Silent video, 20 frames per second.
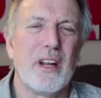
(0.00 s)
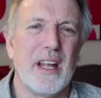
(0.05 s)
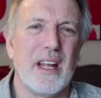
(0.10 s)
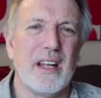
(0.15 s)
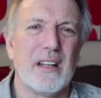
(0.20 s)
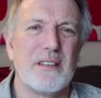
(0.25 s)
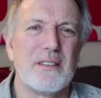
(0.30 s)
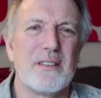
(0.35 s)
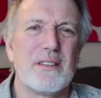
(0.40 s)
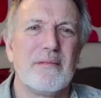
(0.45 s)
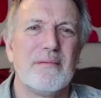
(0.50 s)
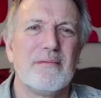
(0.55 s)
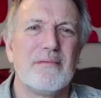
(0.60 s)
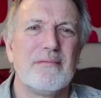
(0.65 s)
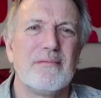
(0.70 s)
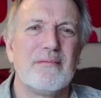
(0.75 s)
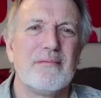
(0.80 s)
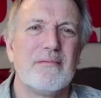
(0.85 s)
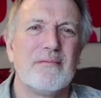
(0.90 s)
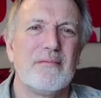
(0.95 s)
hands,
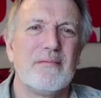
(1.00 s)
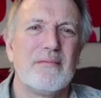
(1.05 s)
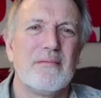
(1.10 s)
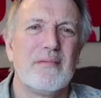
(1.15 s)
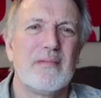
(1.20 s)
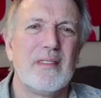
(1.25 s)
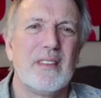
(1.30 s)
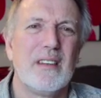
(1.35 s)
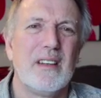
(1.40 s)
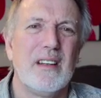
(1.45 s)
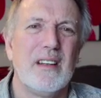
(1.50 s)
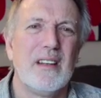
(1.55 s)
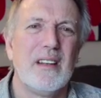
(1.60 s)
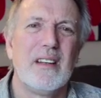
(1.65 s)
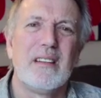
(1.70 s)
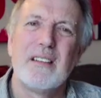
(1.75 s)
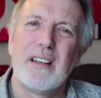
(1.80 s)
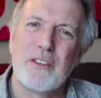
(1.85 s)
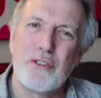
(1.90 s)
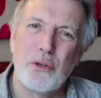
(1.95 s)

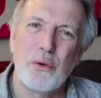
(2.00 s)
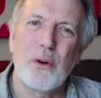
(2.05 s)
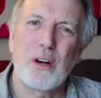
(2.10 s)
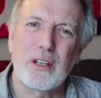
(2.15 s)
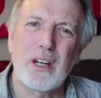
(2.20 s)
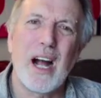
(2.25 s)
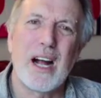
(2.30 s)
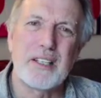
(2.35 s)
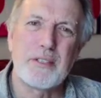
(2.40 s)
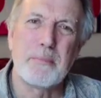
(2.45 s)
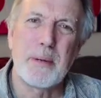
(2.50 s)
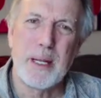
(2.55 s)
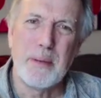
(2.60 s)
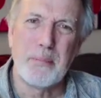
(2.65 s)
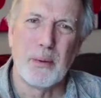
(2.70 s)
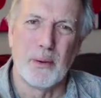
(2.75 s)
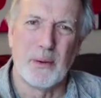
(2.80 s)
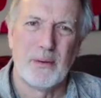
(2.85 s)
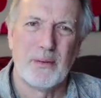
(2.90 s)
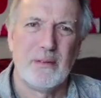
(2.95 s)
that you are God's
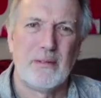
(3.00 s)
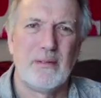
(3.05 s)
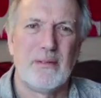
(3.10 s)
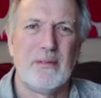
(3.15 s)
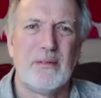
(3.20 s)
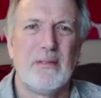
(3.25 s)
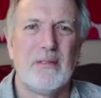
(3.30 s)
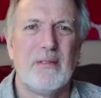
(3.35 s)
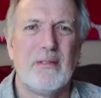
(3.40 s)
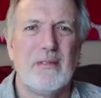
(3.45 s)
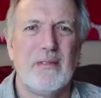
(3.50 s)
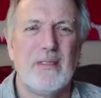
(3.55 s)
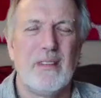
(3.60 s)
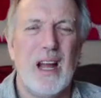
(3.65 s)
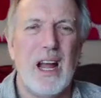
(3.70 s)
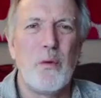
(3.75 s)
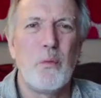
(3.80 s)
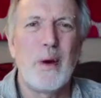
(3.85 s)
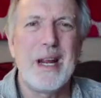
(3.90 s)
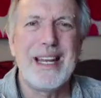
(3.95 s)
people,
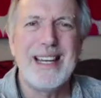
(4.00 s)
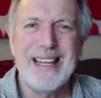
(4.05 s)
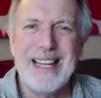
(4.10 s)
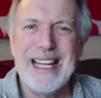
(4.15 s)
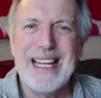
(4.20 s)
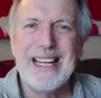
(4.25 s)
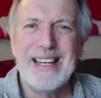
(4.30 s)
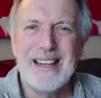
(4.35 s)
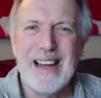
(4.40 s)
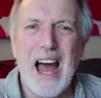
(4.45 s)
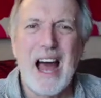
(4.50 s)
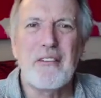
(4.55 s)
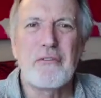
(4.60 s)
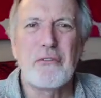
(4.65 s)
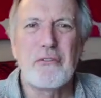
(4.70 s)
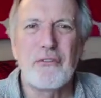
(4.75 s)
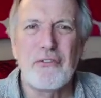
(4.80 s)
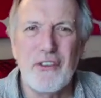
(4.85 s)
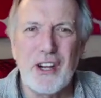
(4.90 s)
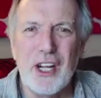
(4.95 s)
and we need not
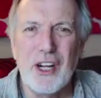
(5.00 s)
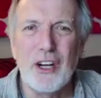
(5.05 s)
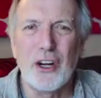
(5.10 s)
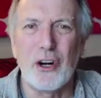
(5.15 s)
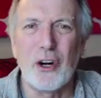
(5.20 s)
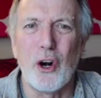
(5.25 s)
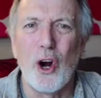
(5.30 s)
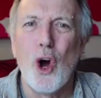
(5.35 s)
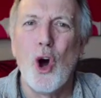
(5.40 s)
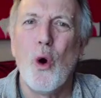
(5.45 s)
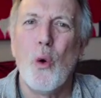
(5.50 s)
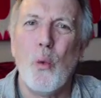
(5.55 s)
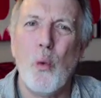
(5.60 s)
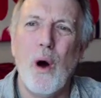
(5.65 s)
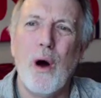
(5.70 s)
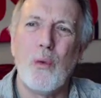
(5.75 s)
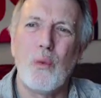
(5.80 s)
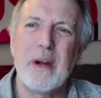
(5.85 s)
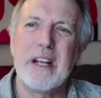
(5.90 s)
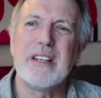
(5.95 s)
fear
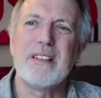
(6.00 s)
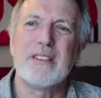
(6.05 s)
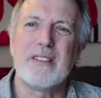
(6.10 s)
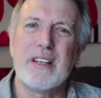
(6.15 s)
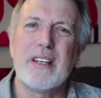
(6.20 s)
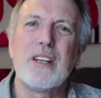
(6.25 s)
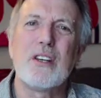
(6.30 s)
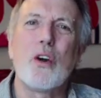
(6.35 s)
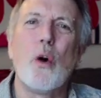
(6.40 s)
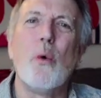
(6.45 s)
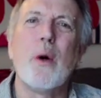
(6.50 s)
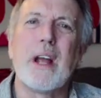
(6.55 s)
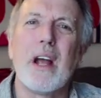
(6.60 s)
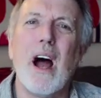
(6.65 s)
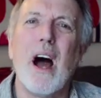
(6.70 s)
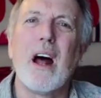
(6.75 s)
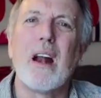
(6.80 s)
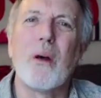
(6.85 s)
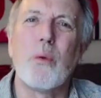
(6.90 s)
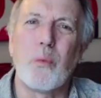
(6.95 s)
what we see going
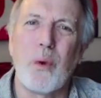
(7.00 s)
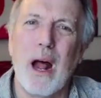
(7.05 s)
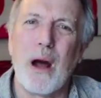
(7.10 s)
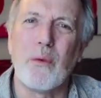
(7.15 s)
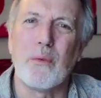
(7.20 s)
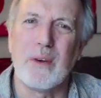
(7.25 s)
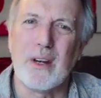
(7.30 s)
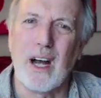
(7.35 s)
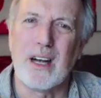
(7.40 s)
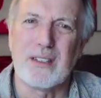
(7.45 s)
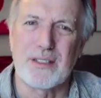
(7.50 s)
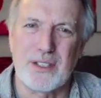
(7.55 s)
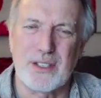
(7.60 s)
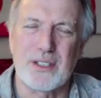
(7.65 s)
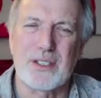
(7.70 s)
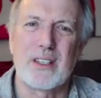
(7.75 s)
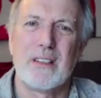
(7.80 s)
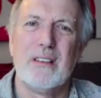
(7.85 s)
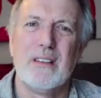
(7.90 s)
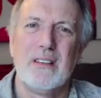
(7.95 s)
on around
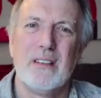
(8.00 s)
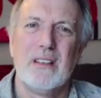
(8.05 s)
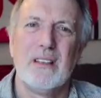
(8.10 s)
us.